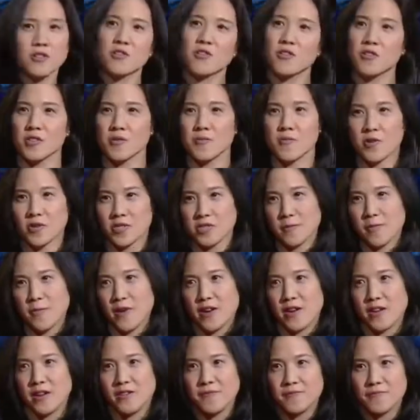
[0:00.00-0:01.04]
to earn the most
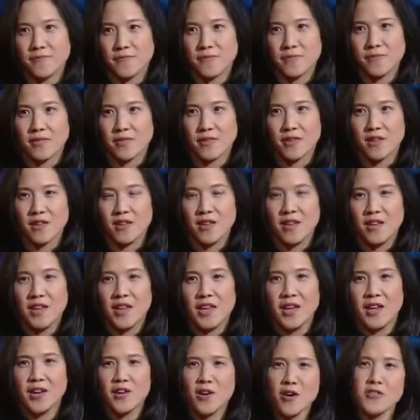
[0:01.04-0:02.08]
money.
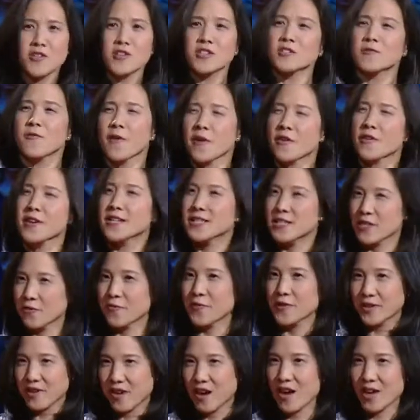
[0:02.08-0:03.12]
In all those very
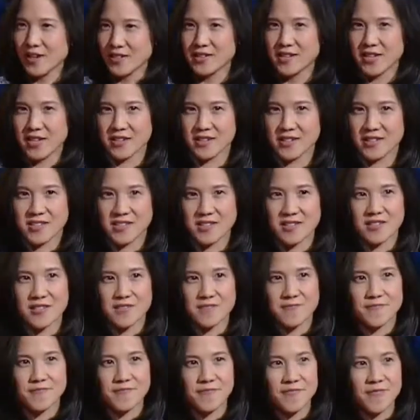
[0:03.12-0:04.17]
different contexts,
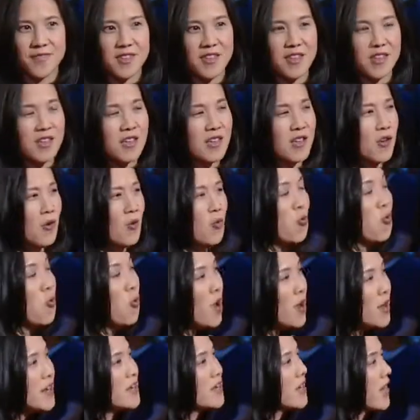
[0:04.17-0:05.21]

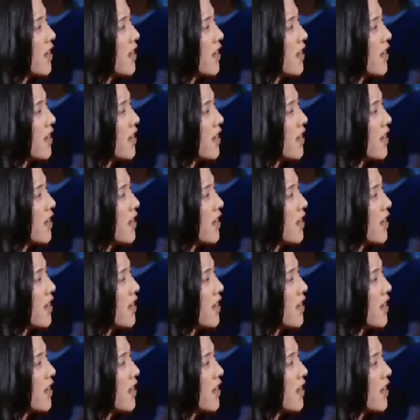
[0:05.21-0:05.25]
one